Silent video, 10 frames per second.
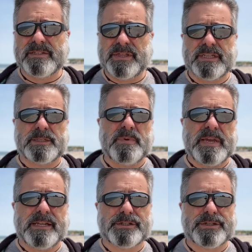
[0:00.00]
to this
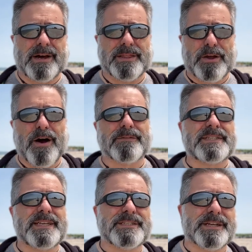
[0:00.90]
beach on the off
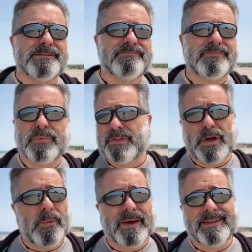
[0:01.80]
season with
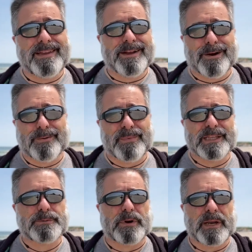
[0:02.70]
no one here when
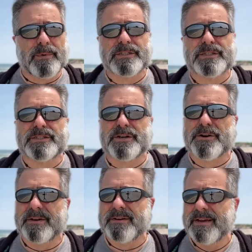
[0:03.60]
it's pretty much
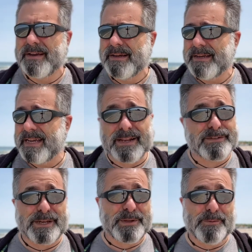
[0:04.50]
deserted, and if
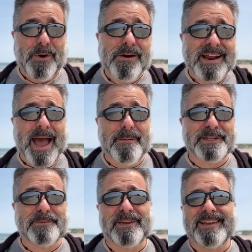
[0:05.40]
something were to happen
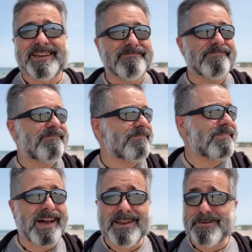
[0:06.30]
to me,
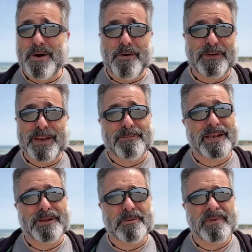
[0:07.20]
I don't know if
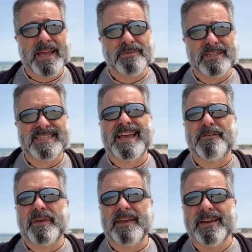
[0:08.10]
anybody would be able to save
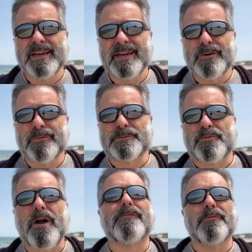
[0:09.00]
me, was
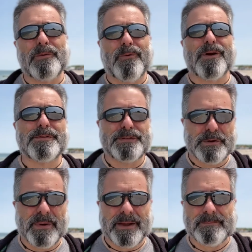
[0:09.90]
probably worth
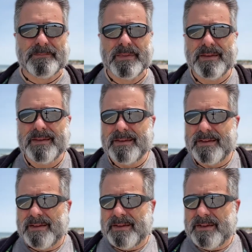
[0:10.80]
doing.
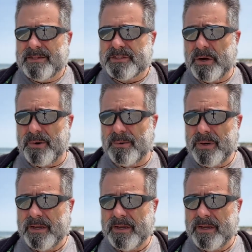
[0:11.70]
So